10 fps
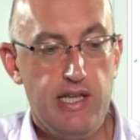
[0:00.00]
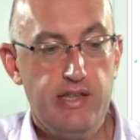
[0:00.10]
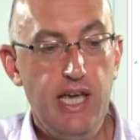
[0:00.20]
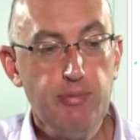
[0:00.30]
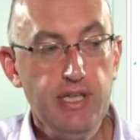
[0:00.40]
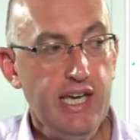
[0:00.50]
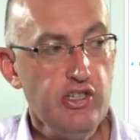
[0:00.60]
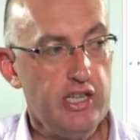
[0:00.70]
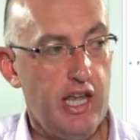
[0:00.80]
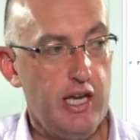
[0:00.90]
The
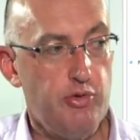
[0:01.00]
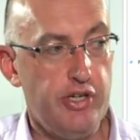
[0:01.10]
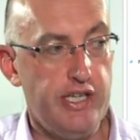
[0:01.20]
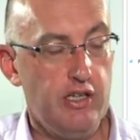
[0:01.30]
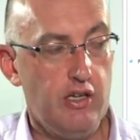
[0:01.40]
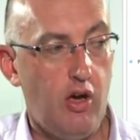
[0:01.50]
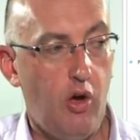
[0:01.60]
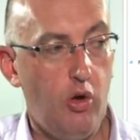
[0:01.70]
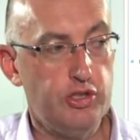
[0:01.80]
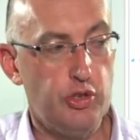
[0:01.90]
application library
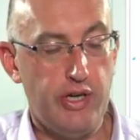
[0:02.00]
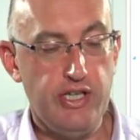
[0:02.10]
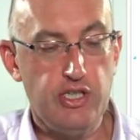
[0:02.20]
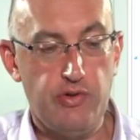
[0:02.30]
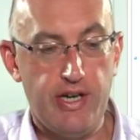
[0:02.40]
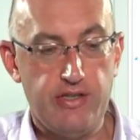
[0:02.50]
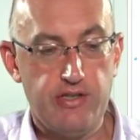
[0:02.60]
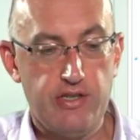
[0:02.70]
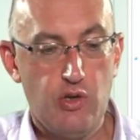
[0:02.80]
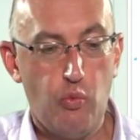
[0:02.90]
also
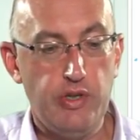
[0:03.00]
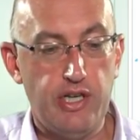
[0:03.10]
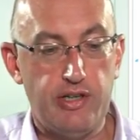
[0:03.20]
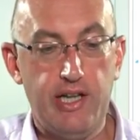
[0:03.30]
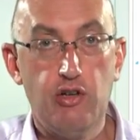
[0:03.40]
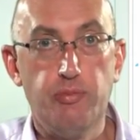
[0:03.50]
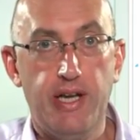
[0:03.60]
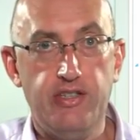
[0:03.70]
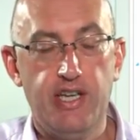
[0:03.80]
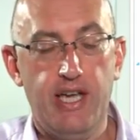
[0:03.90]
integrates with our cloud-based